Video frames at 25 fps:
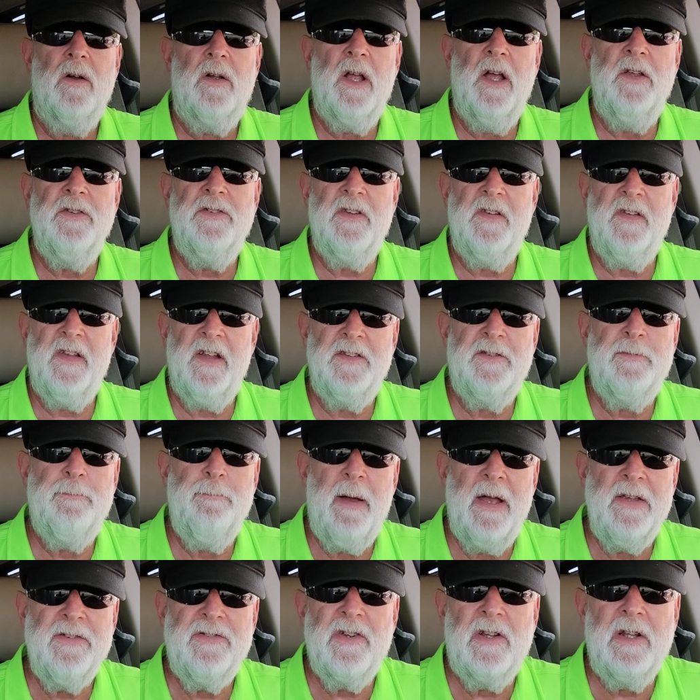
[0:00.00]
Okay, so that's
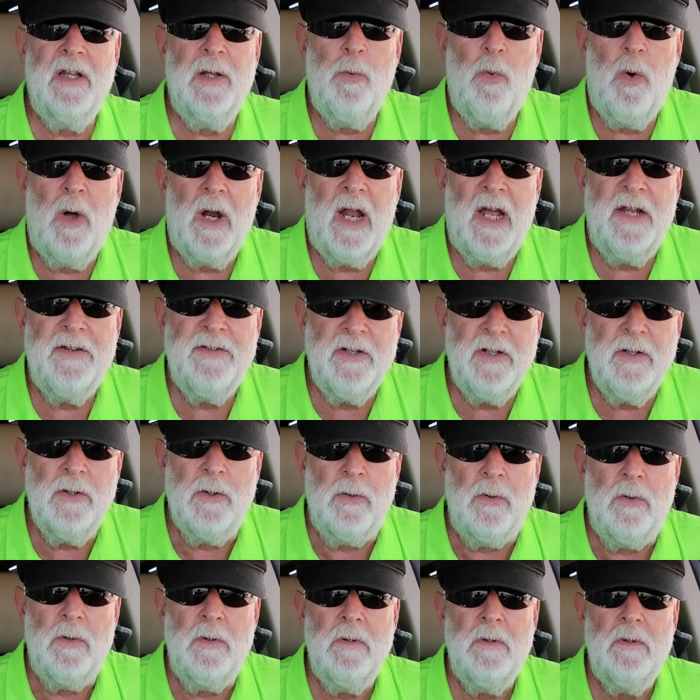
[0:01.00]
basically what I
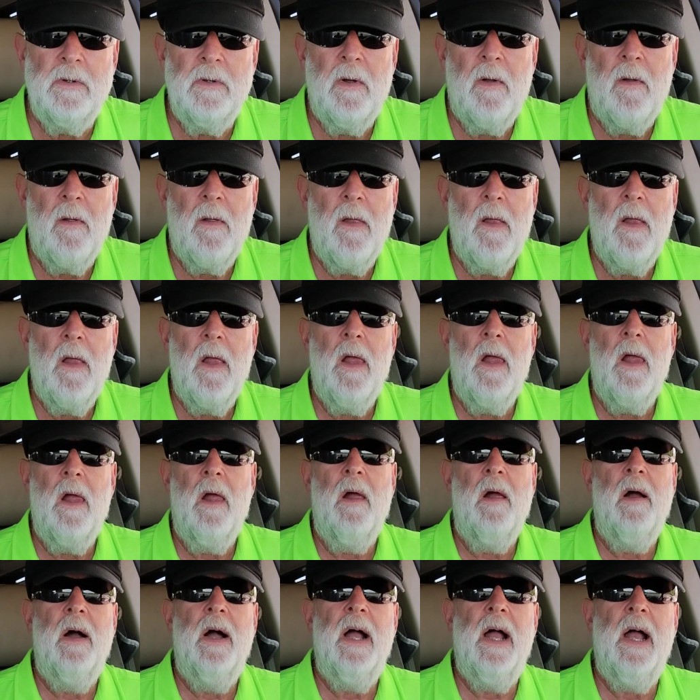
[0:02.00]
do,
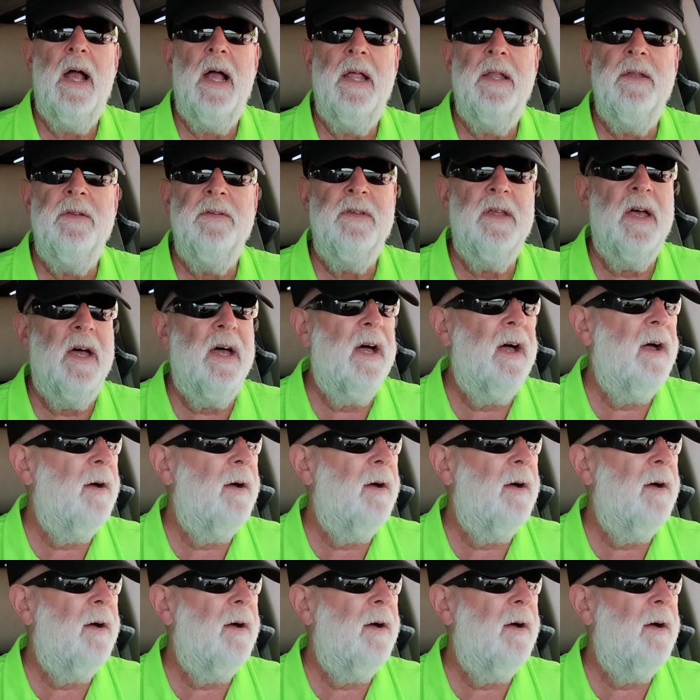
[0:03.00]
and